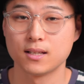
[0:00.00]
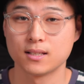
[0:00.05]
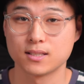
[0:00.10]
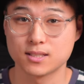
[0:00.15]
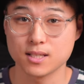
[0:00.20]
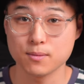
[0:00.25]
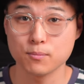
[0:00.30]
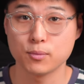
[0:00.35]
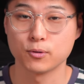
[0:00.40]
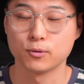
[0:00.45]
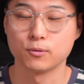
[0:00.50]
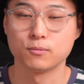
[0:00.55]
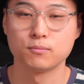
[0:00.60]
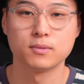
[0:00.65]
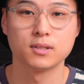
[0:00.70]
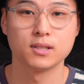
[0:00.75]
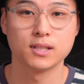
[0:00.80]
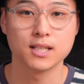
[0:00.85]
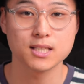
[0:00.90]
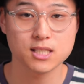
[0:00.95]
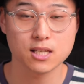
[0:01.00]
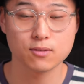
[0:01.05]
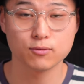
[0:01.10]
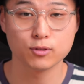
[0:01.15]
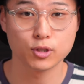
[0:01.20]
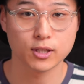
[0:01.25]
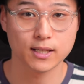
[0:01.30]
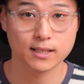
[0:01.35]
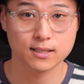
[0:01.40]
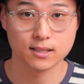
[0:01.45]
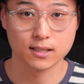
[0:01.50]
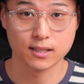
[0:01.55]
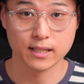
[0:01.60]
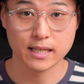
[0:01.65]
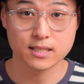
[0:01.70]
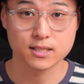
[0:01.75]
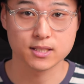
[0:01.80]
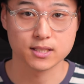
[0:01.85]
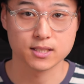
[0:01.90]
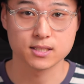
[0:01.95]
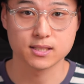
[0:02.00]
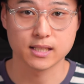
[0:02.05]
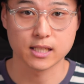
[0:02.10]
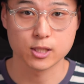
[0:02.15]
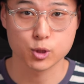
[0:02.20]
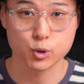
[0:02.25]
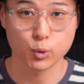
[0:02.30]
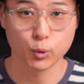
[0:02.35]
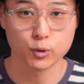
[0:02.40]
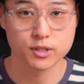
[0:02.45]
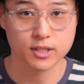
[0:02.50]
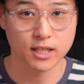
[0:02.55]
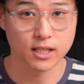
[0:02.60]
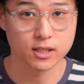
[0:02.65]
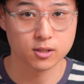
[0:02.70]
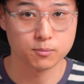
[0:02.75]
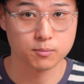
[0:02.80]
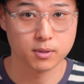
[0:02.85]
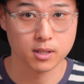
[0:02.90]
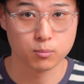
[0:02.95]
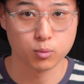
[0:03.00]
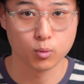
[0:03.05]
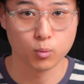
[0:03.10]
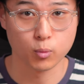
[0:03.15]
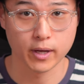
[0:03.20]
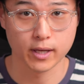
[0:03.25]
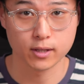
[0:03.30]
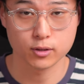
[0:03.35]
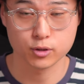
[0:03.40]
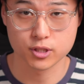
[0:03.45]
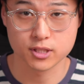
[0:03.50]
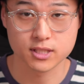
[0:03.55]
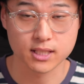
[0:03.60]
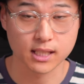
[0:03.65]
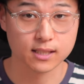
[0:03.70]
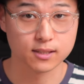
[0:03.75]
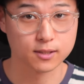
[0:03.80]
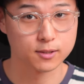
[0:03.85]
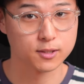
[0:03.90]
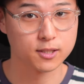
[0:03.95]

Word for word: Simple, let's have a look at the lenses that short-sighted people wear to see in the